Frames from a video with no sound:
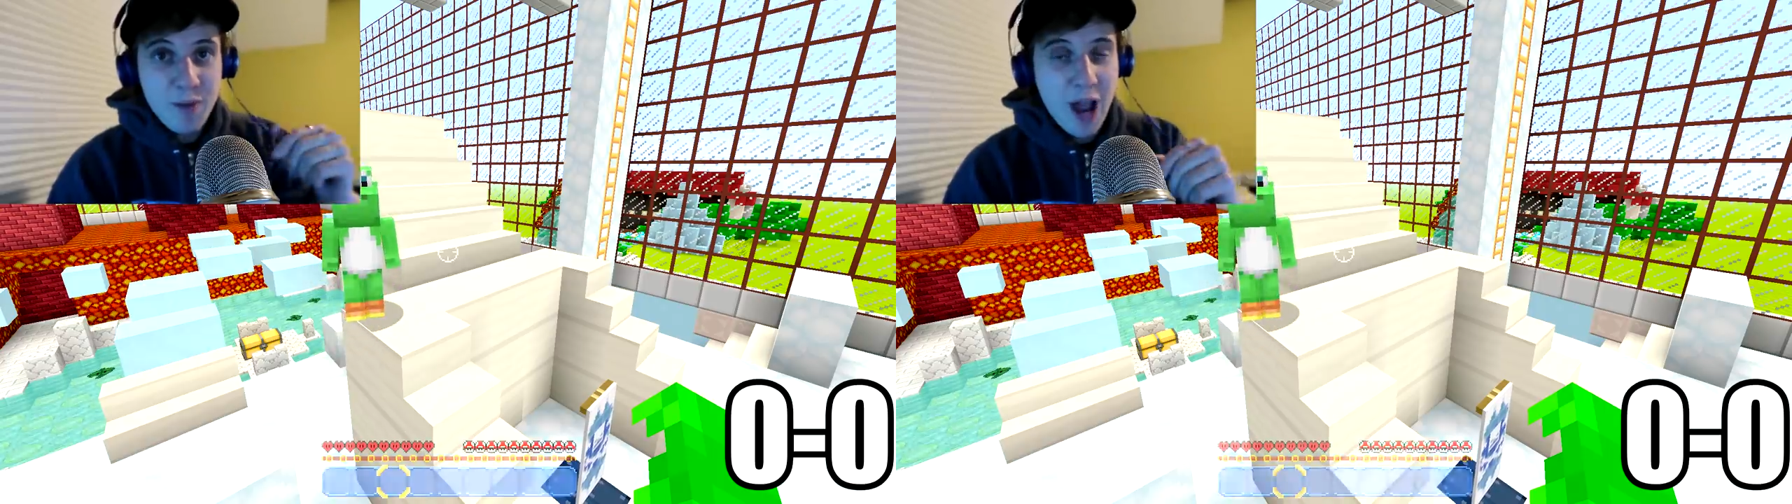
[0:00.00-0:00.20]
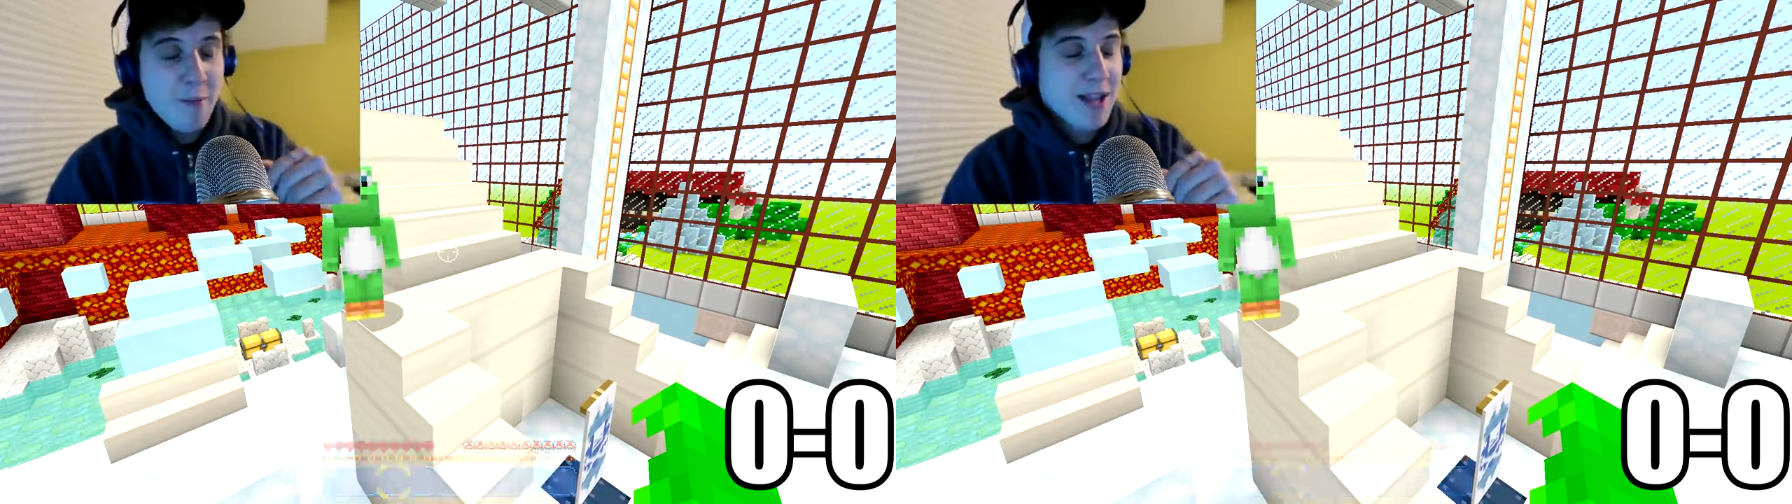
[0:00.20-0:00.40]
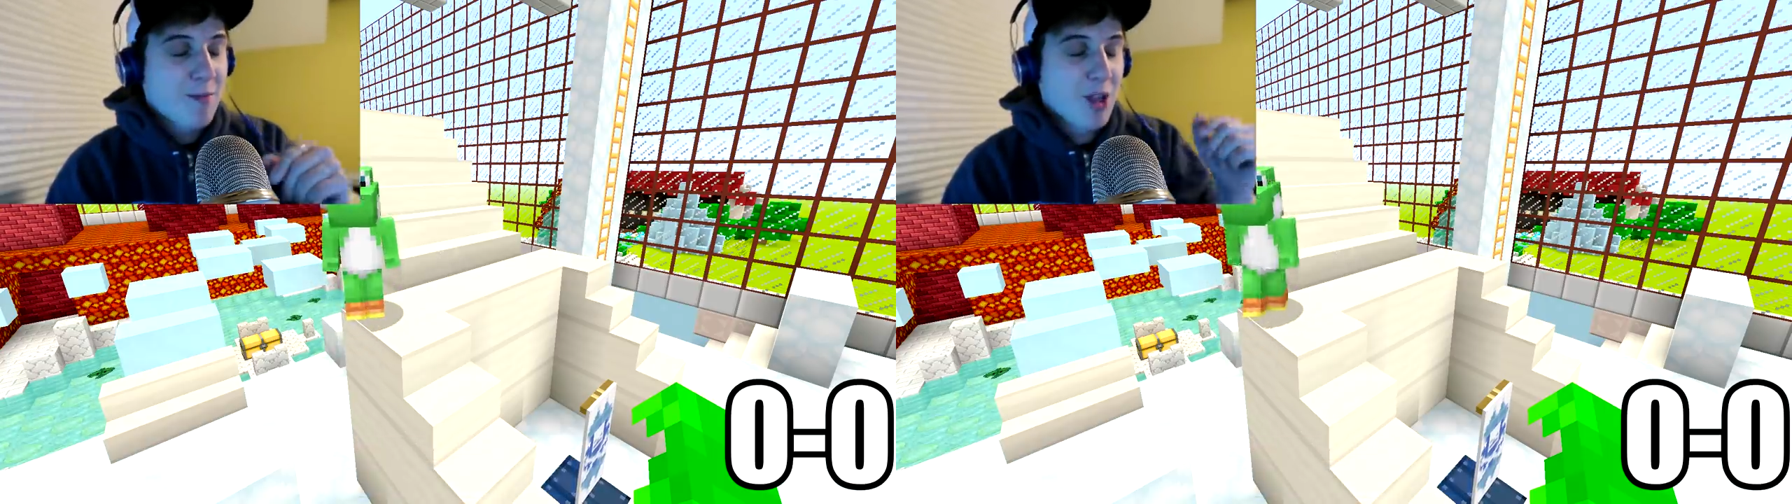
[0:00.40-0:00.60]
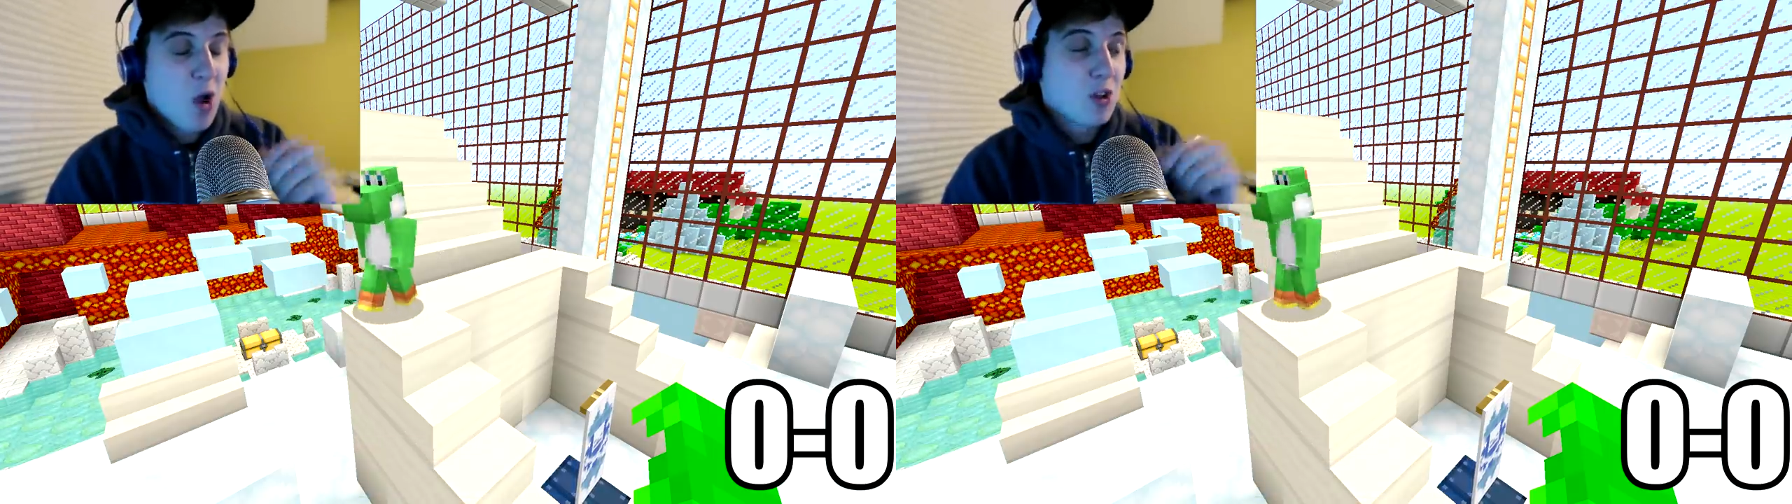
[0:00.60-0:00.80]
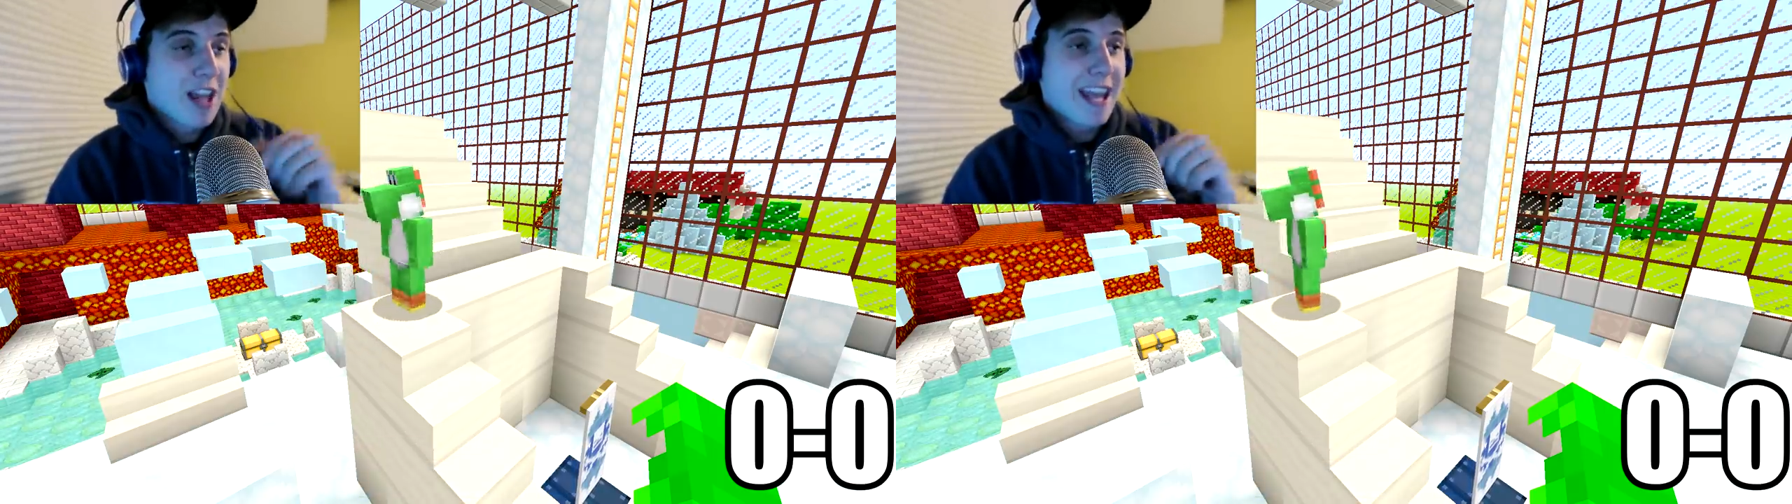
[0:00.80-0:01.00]
Comment down
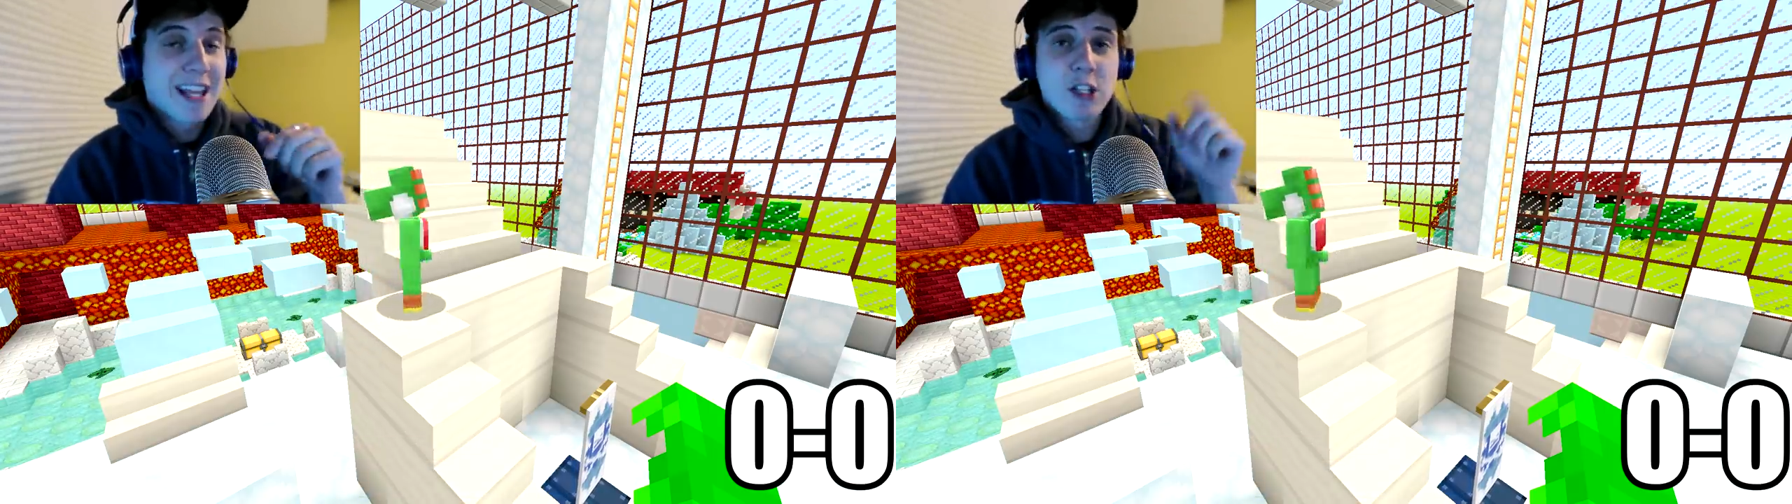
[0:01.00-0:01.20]
below, like it.